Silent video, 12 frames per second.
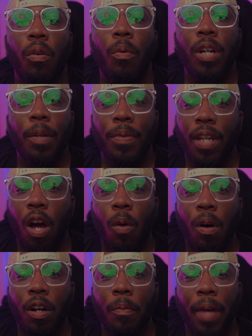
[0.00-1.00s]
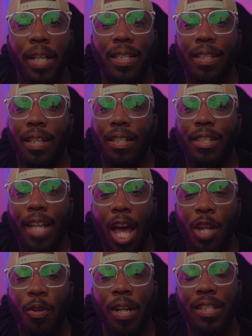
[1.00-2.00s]
What up, y'all? Welcome back to the
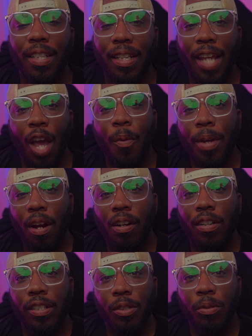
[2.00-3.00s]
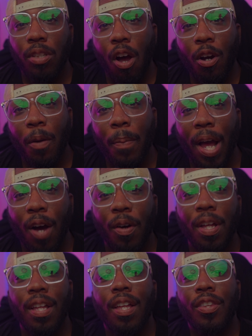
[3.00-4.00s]
channel, and today we are going to talk
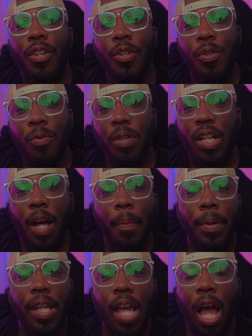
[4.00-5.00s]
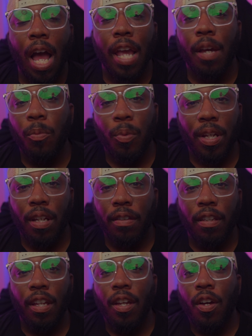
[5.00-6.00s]
about the new company I am
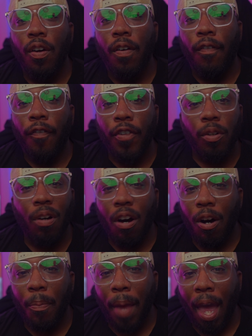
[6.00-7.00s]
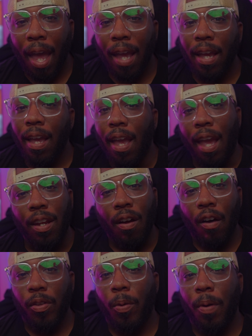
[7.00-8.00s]
with, Fuel Haul Pay, and
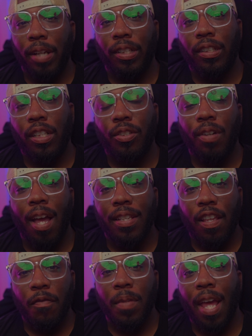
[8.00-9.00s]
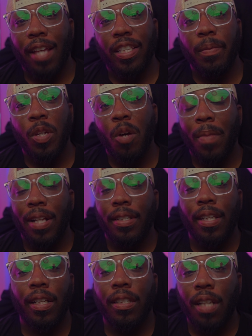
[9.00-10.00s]
all the questions that you guys have been asking me on my
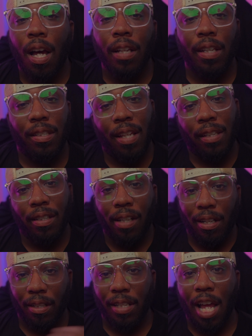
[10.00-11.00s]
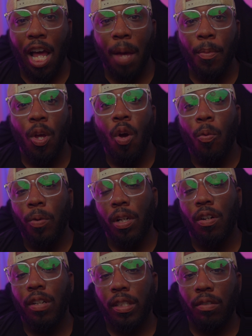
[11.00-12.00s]
TikTok that takes a lot of time. We're
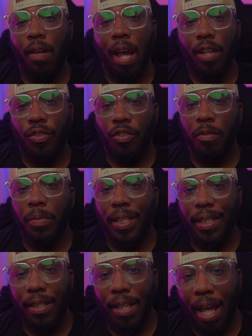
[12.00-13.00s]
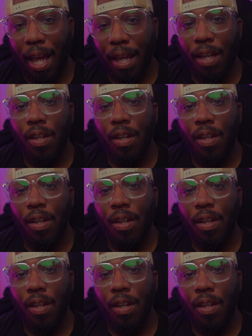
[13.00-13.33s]
going to answer them today.